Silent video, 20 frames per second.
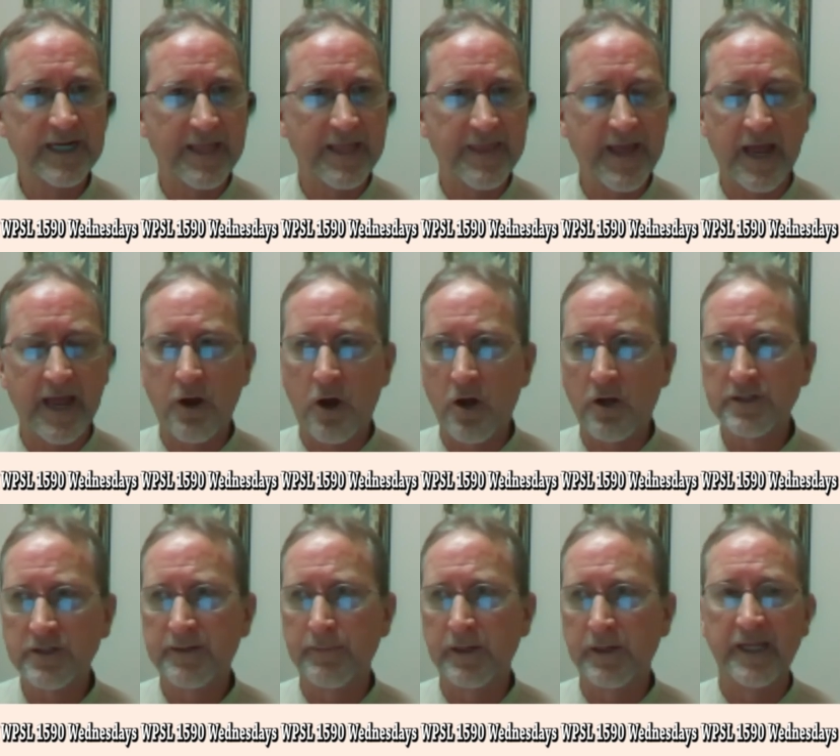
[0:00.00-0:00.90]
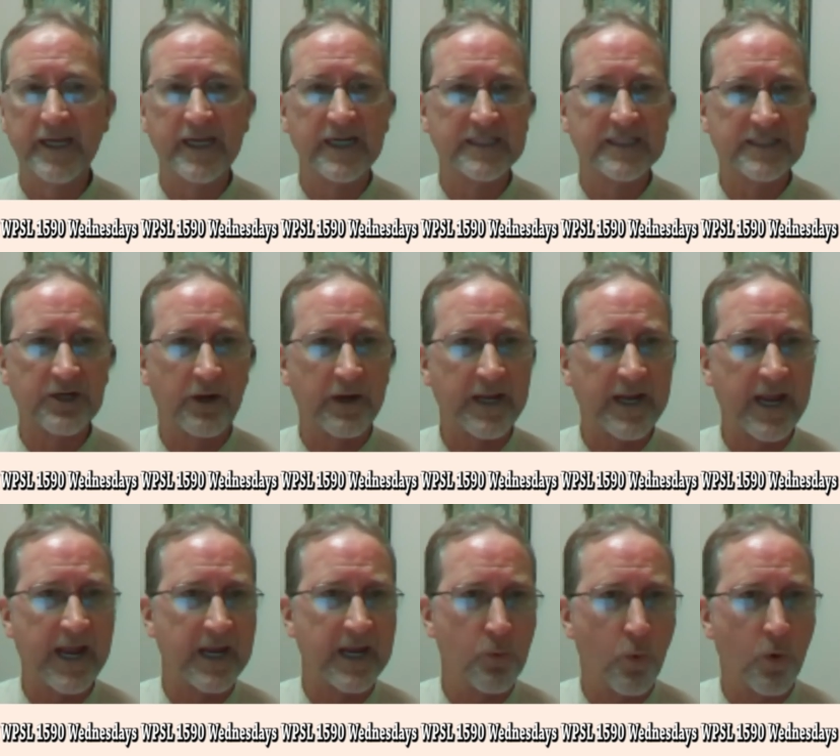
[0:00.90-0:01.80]
And then ultimately it started
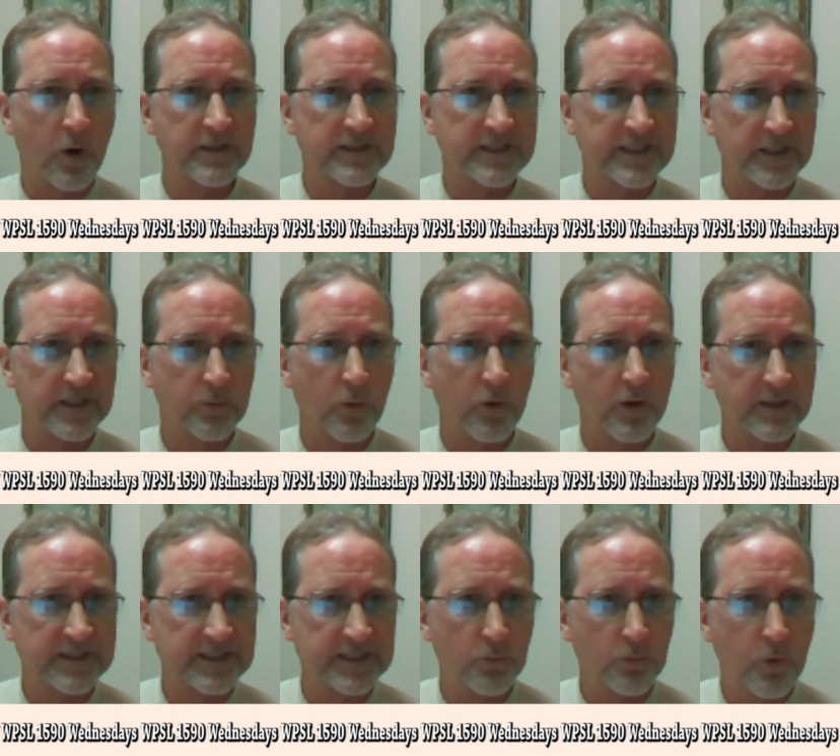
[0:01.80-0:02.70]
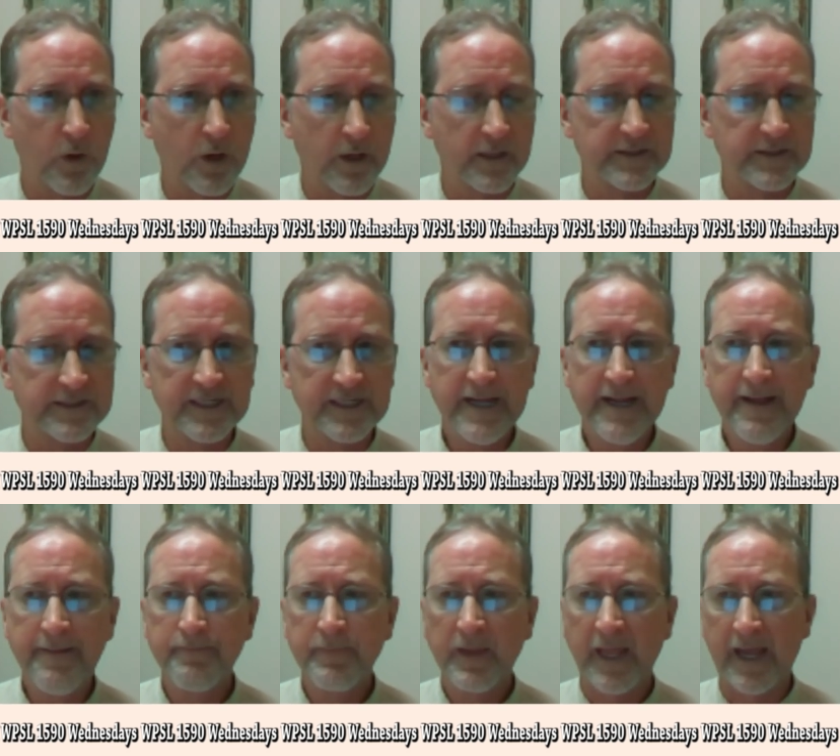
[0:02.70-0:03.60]
getting worse and worse and worse
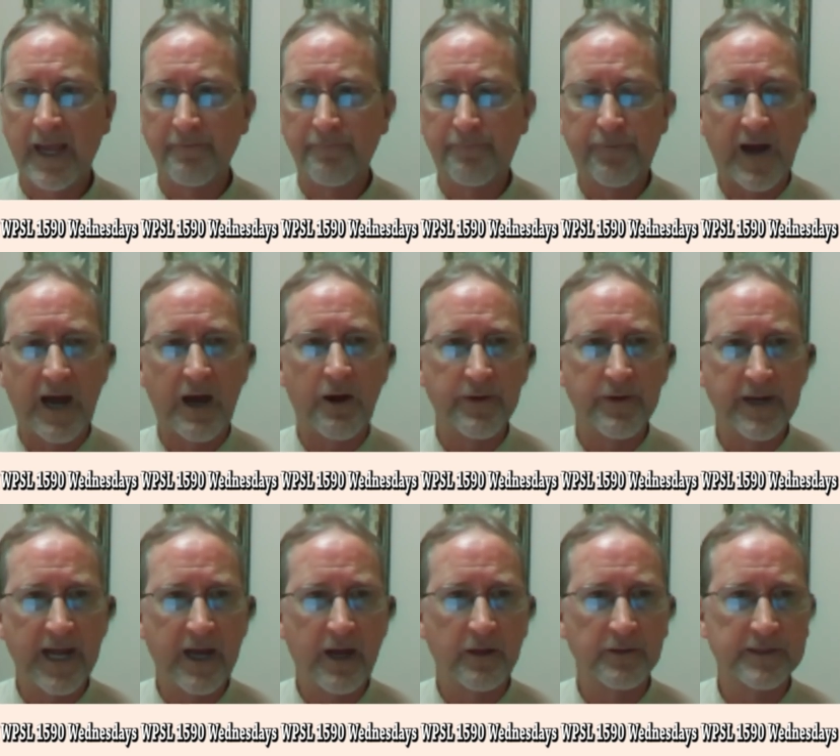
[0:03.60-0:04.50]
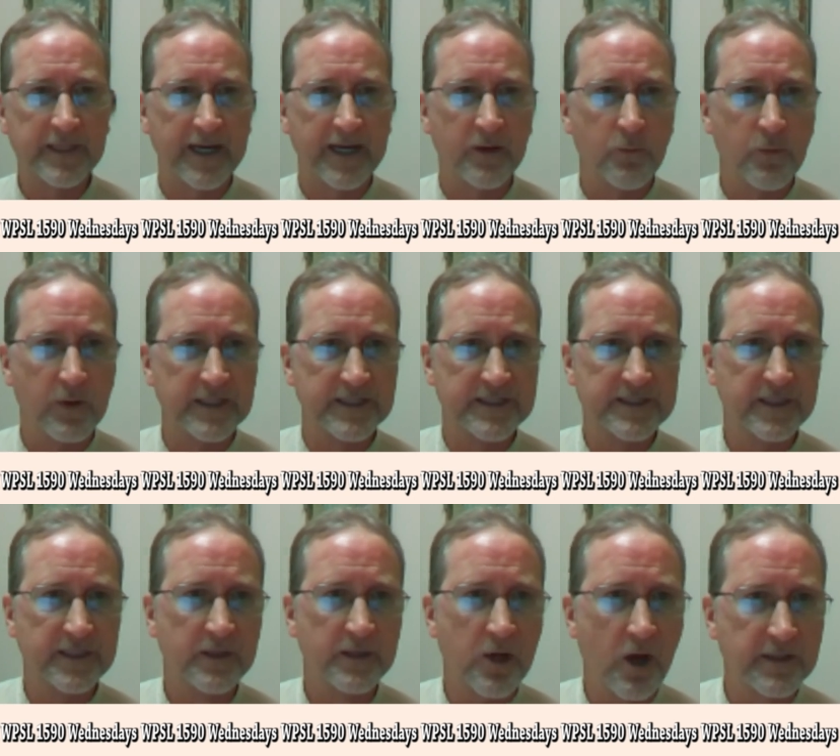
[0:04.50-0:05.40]
and found out that it was
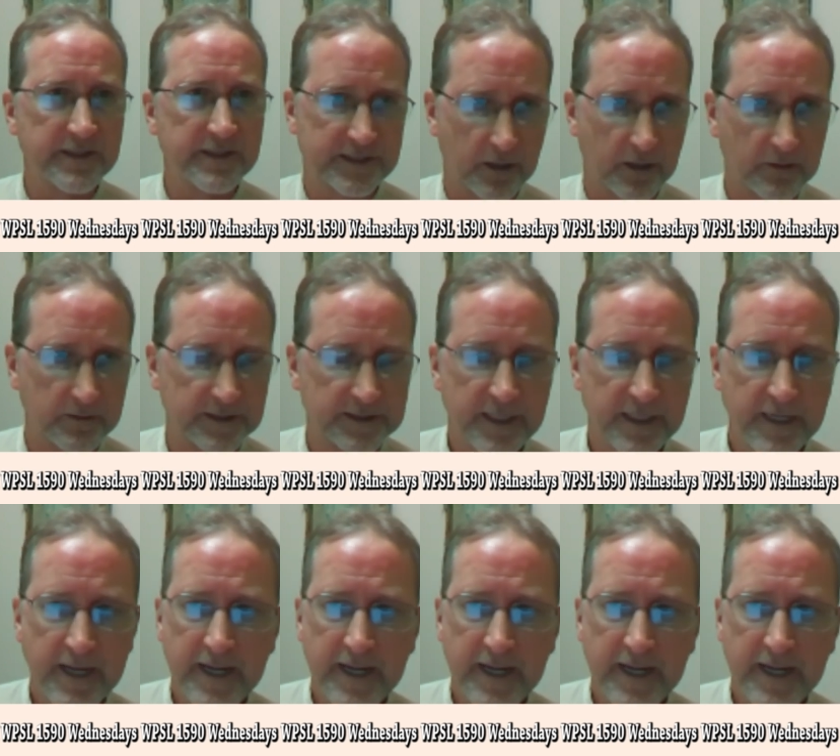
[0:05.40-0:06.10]
gallstones.